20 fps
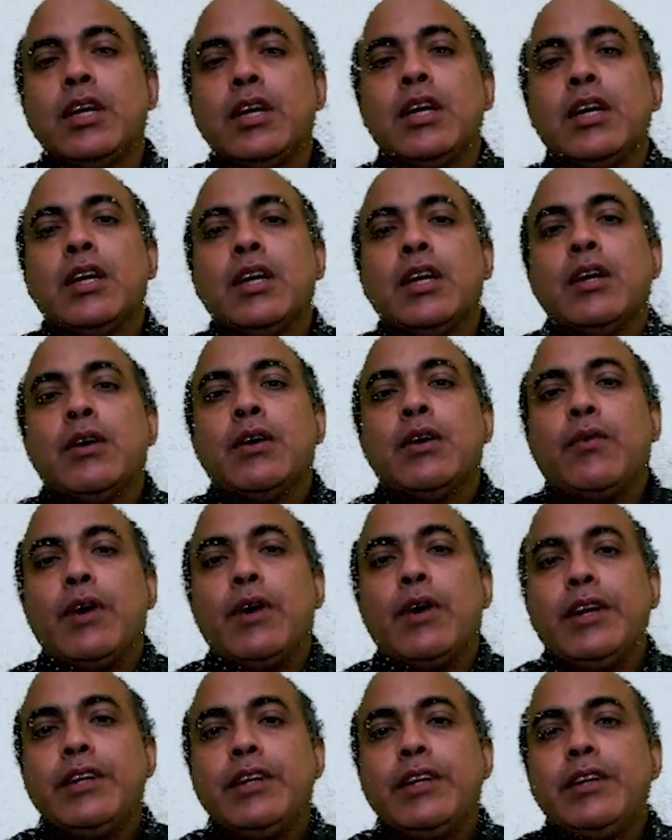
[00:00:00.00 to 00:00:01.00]
one
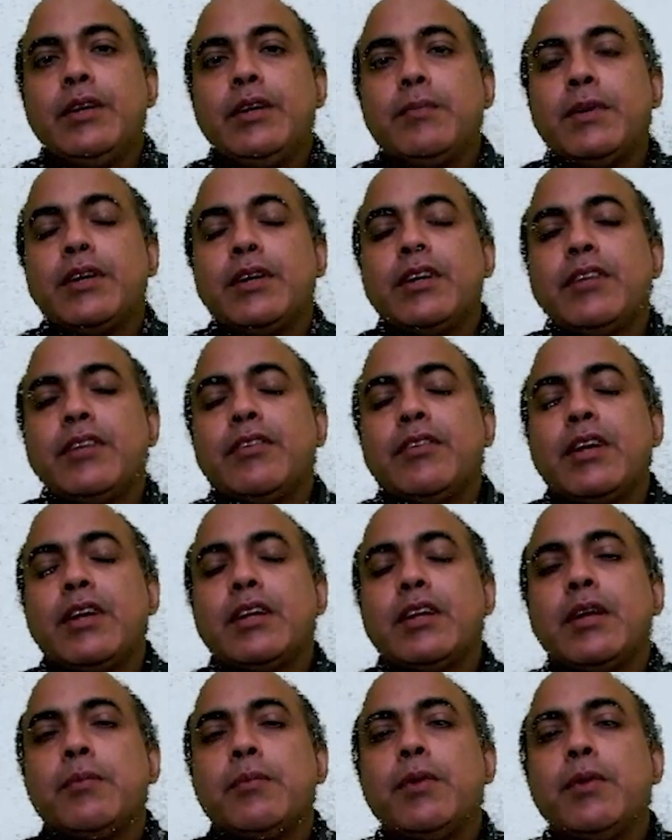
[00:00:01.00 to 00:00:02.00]
independent variable
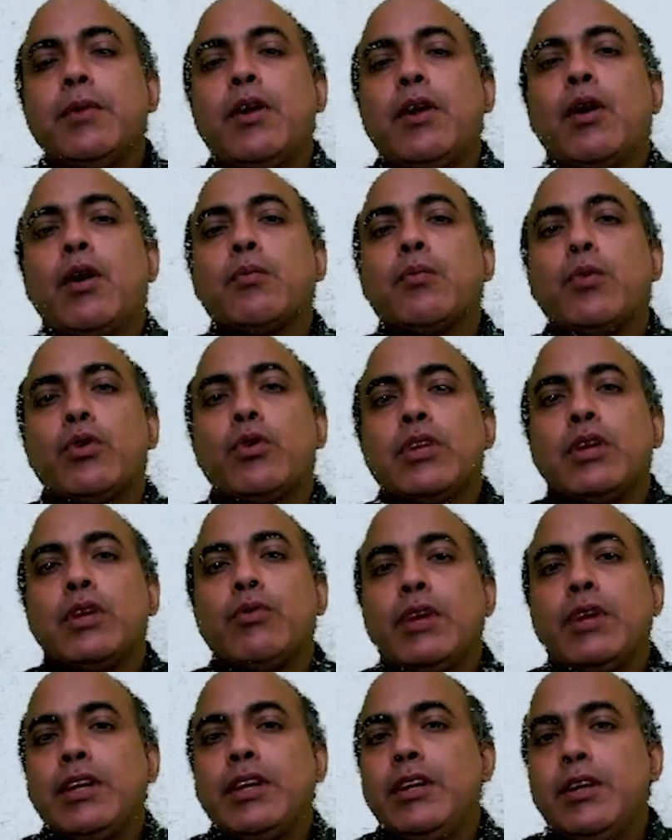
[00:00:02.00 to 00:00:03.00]
or more than one
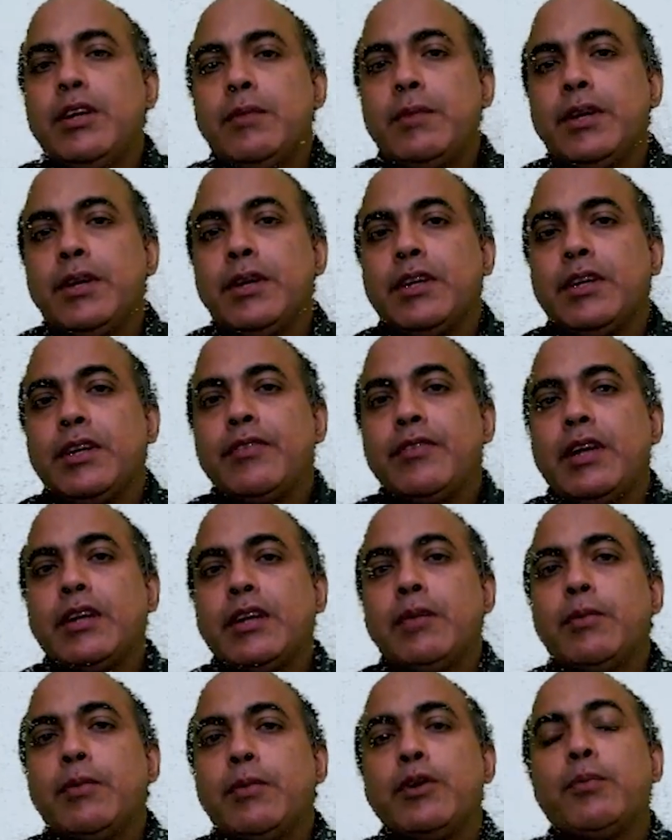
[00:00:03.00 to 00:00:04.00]
independent variable to
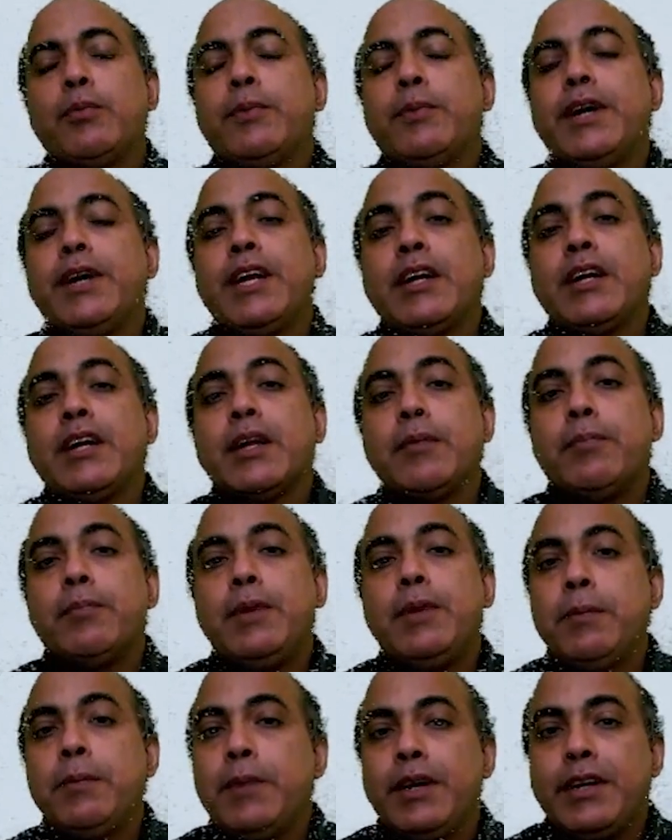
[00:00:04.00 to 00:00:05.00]
predict a
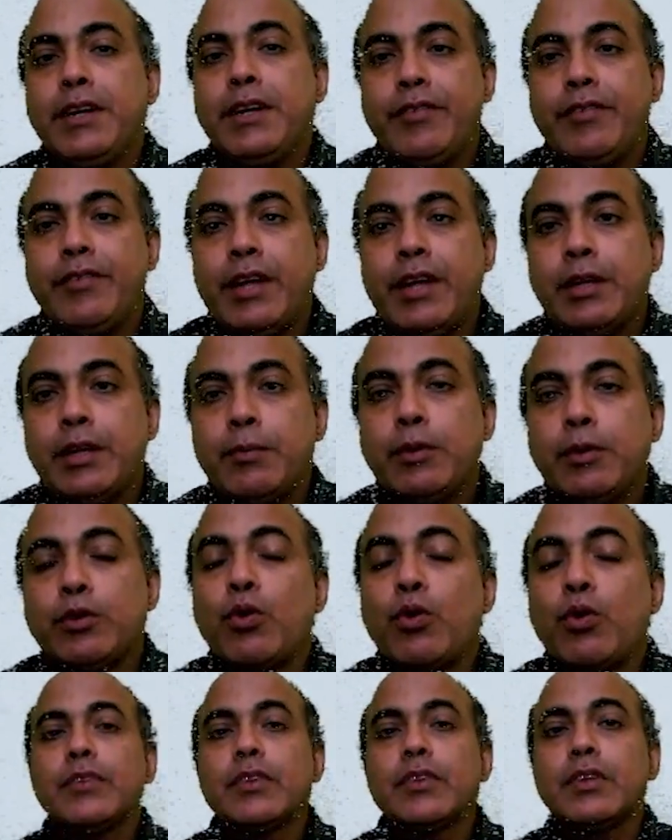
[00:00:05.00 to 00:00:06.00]
dependent variable. So
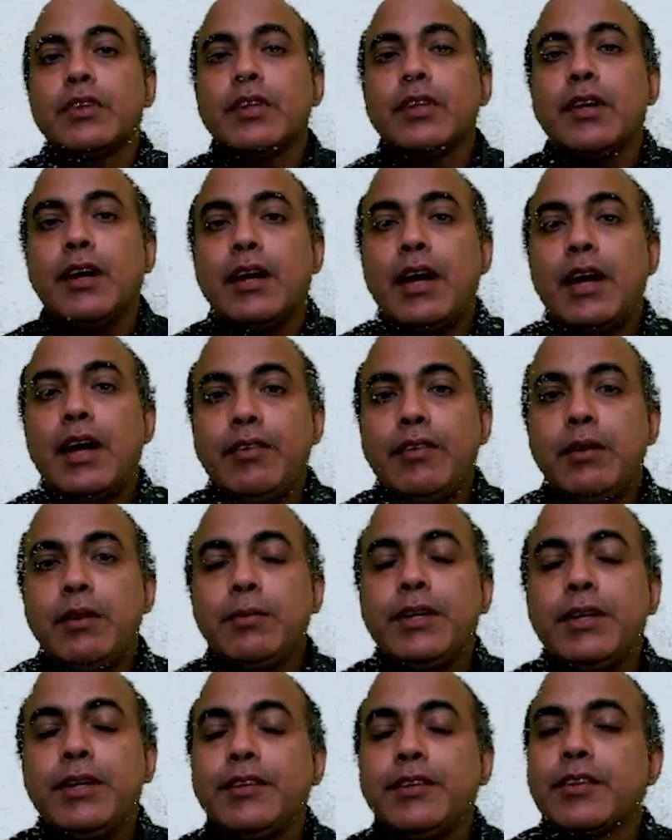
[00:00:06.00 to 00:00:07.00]
I will be
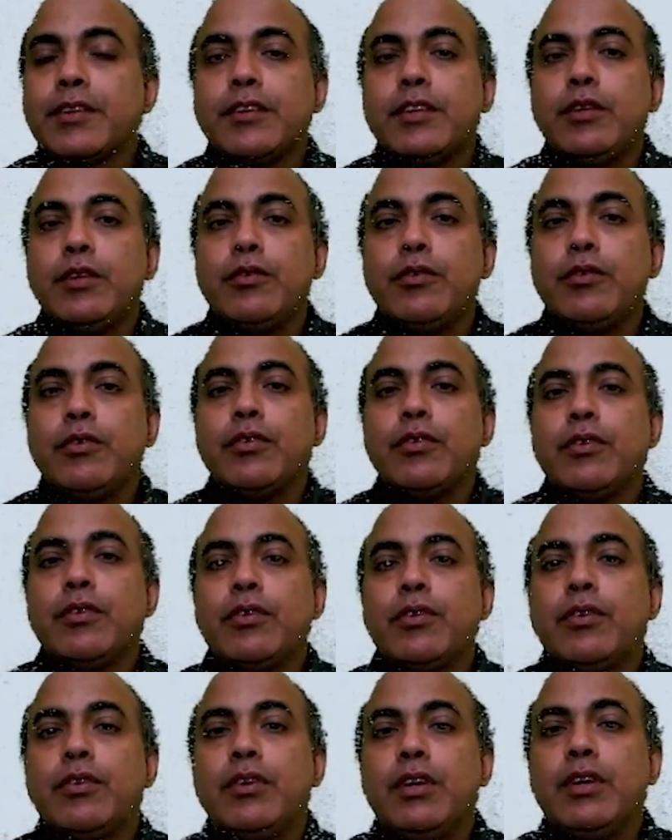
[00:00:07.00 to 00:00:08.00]
discussing
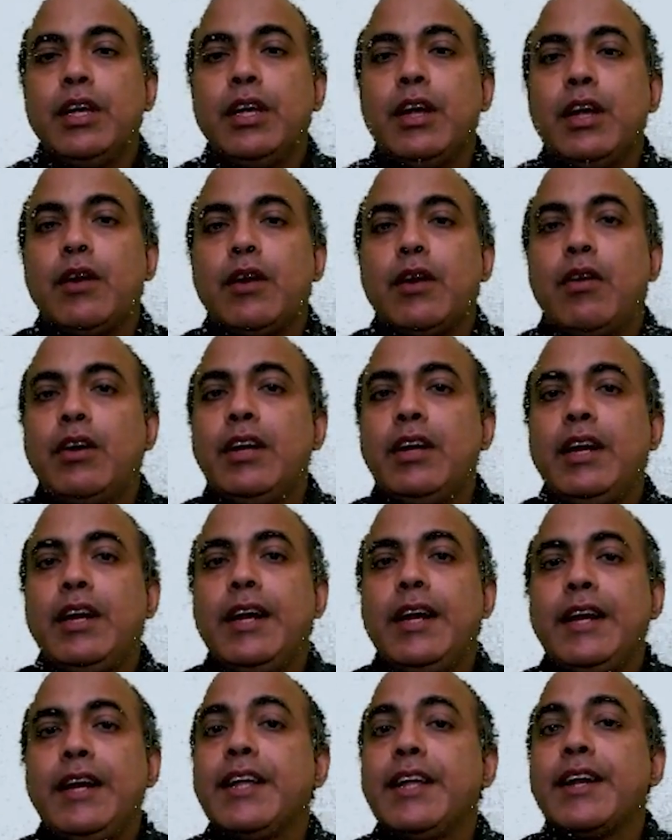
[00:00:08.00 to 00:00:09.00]
here only
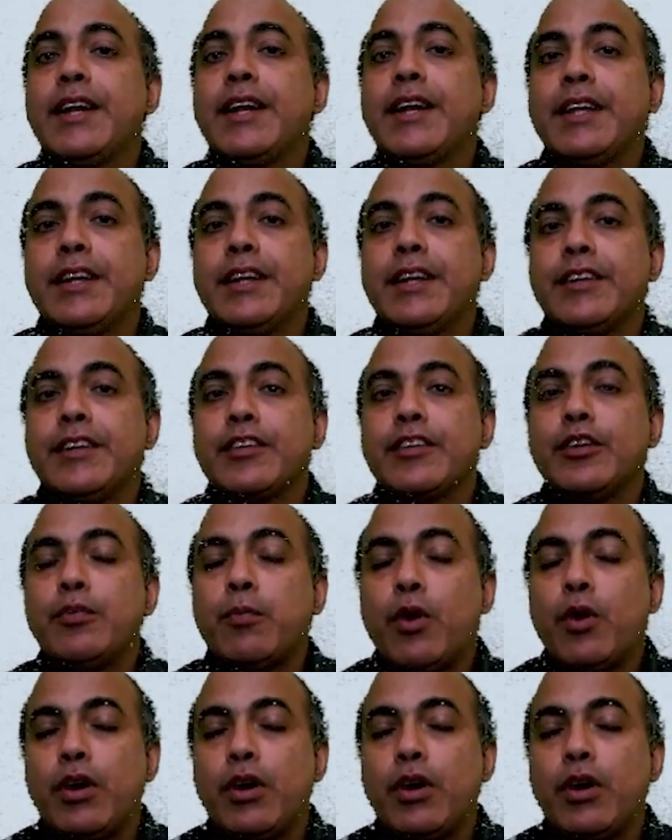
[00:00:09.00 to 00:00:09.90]
linear regression model,